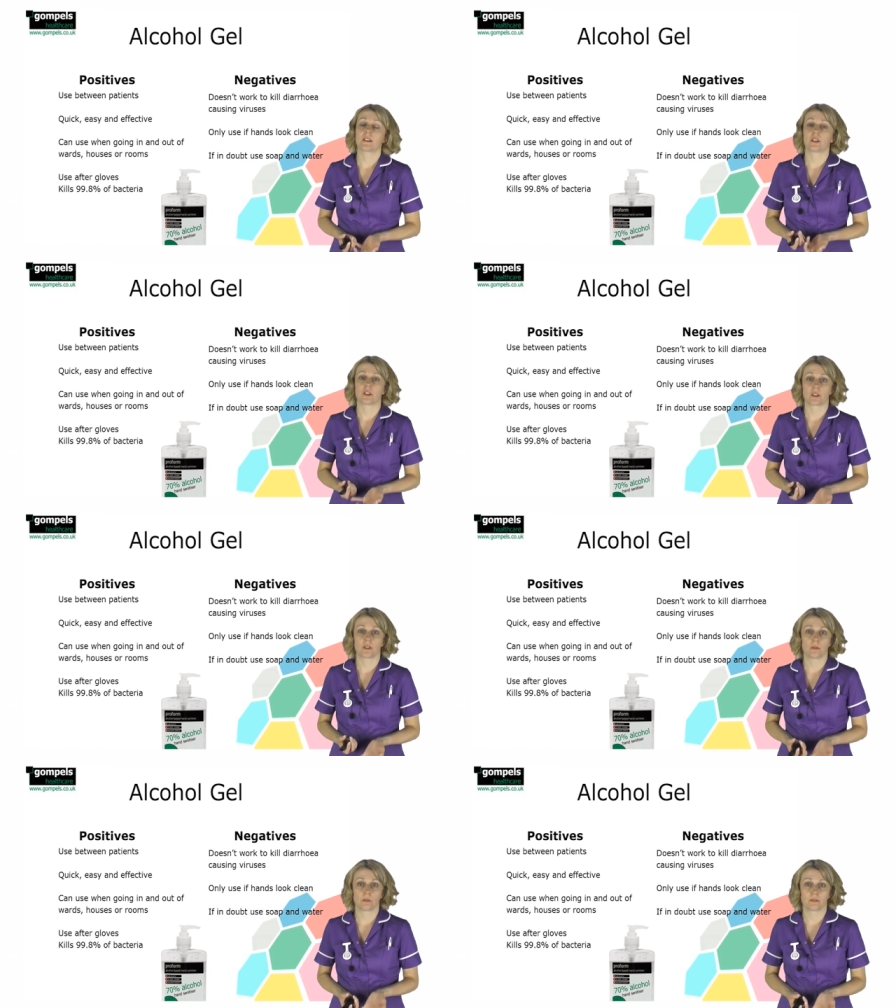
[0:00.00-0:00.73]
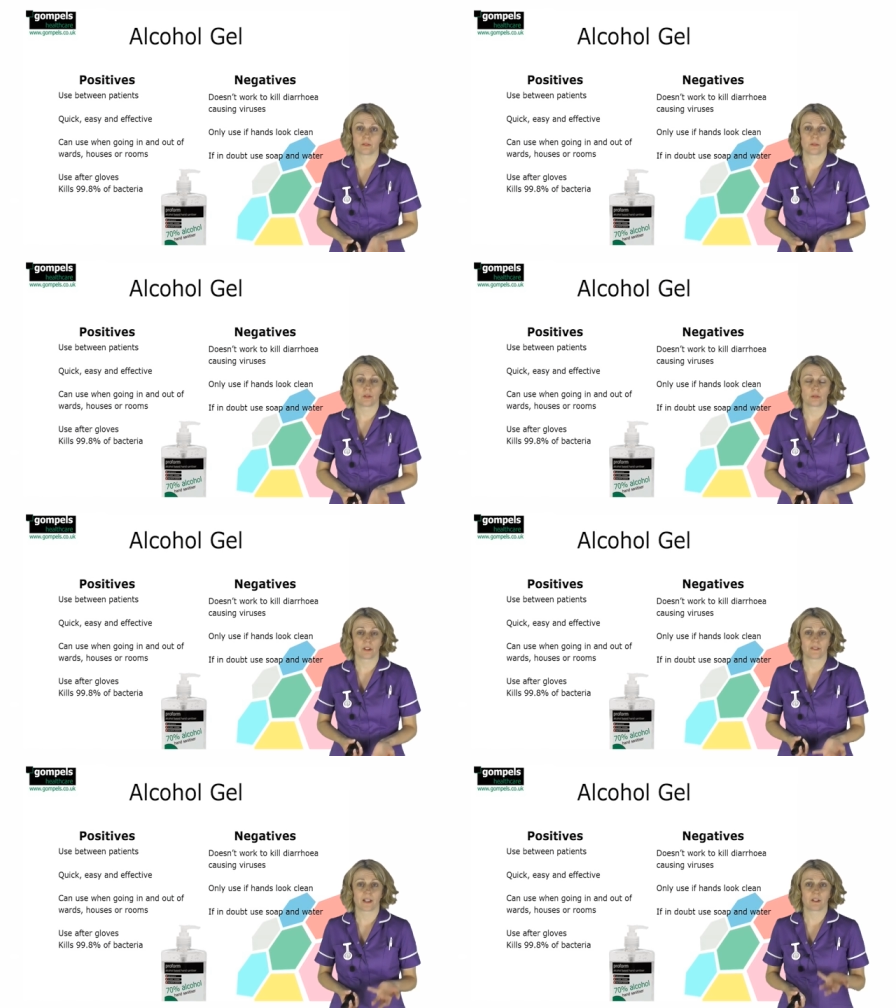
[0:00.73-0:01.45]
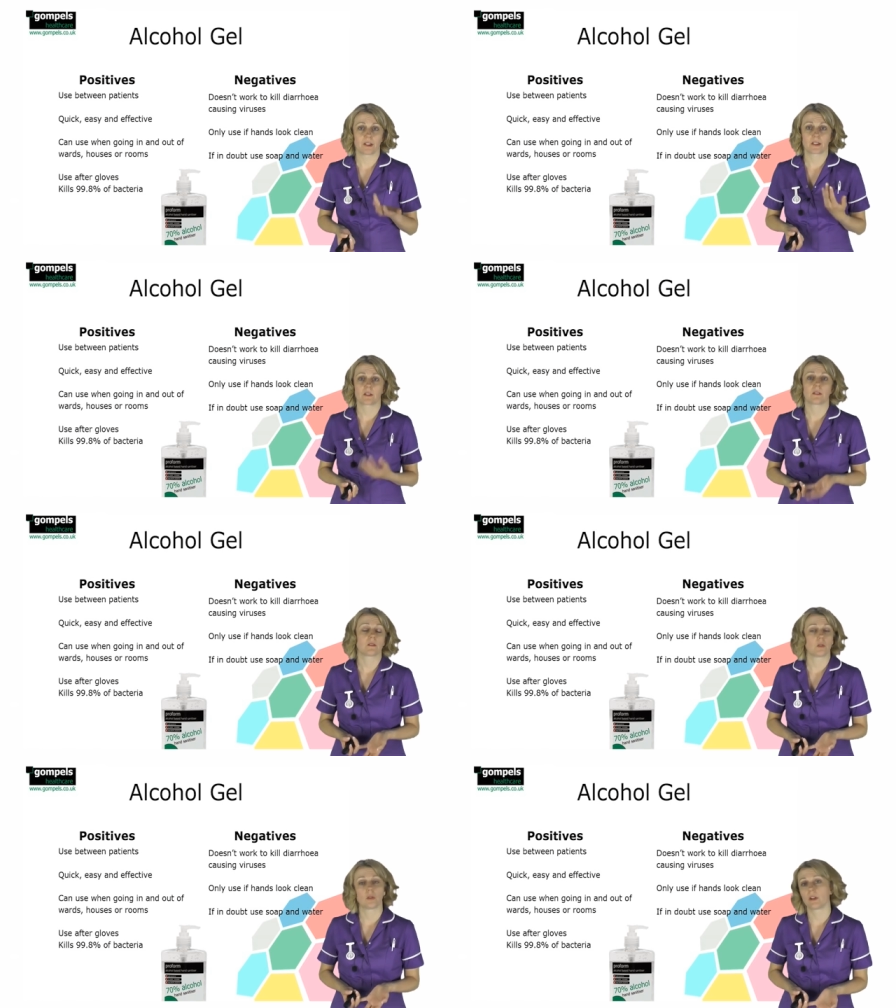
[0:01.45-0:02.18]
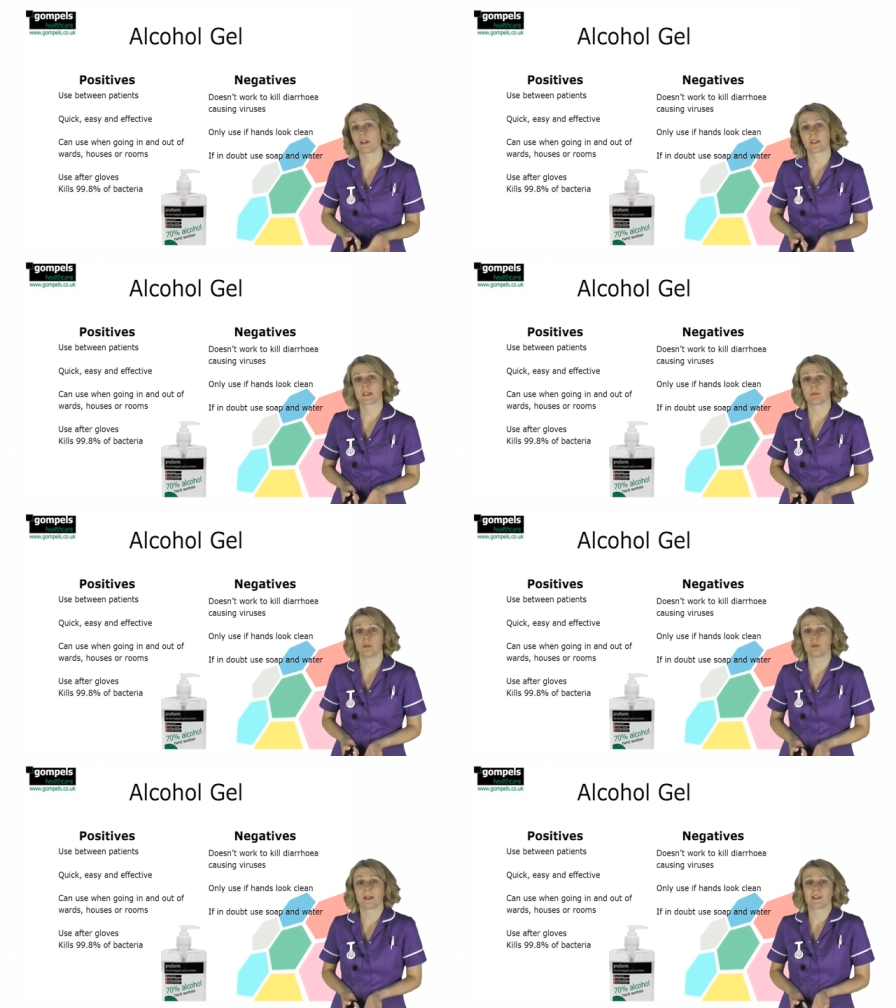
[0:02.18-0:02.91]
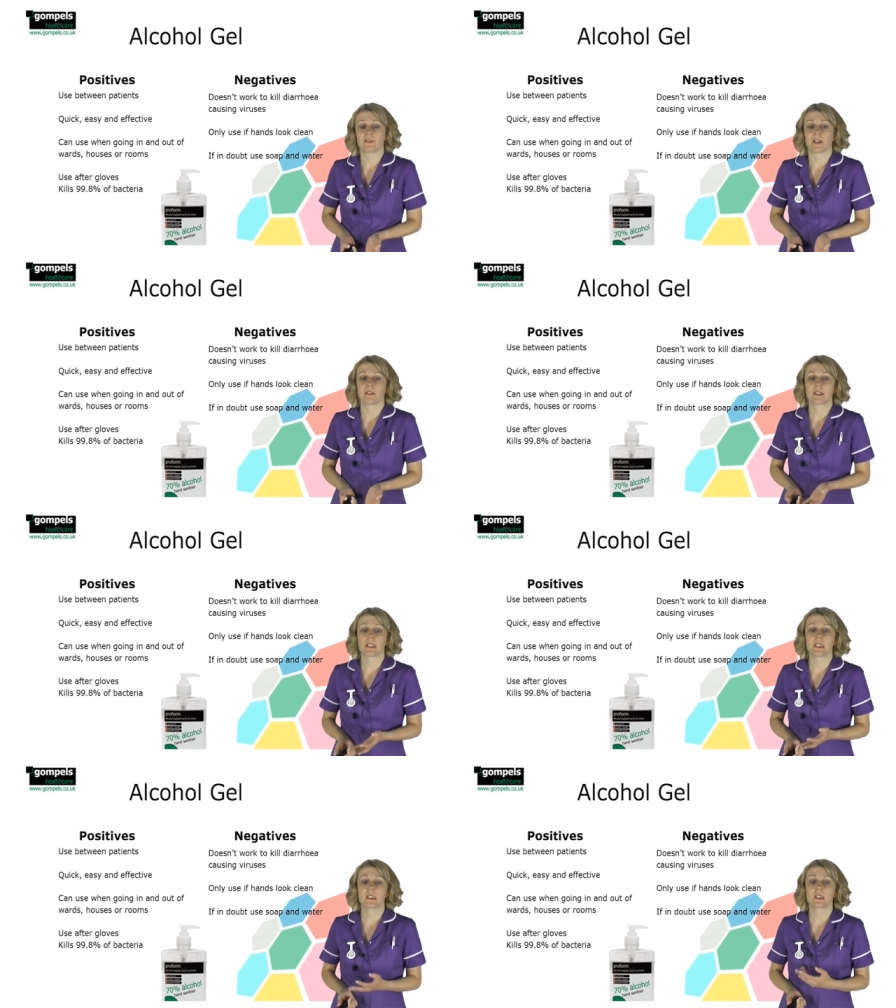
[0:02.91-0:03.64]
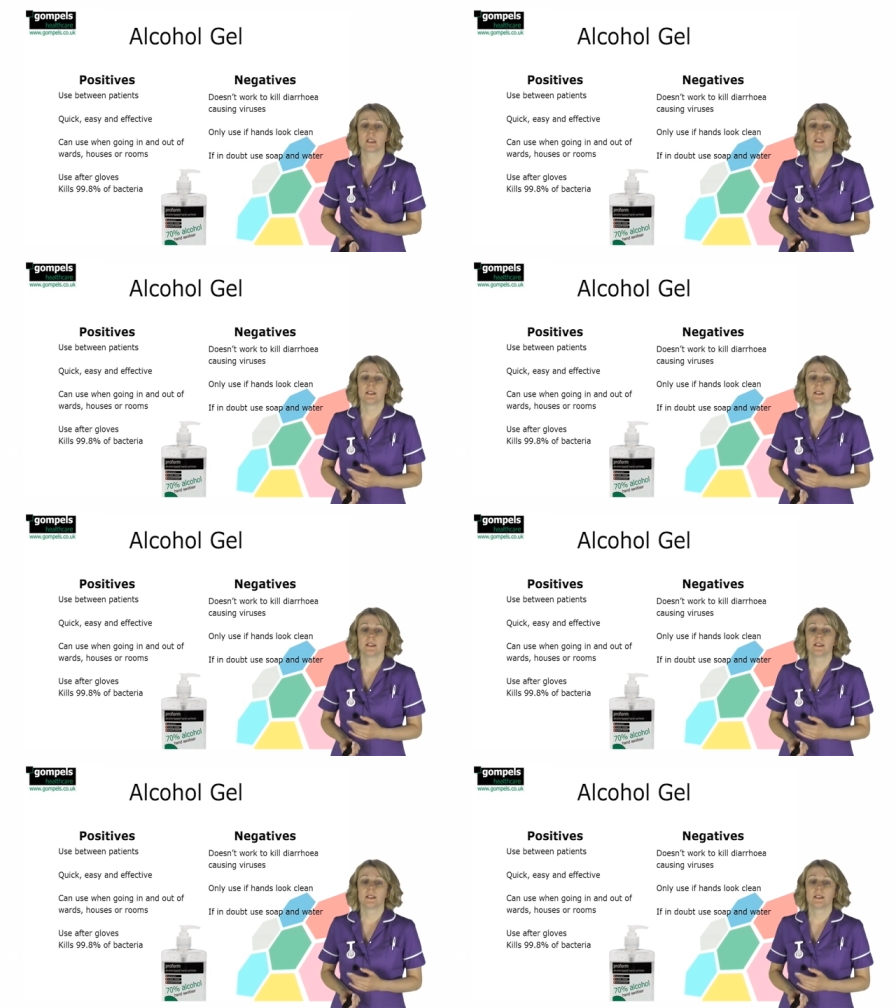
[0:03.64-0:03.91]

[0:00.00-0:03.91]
such as norovirus or other small round viruses.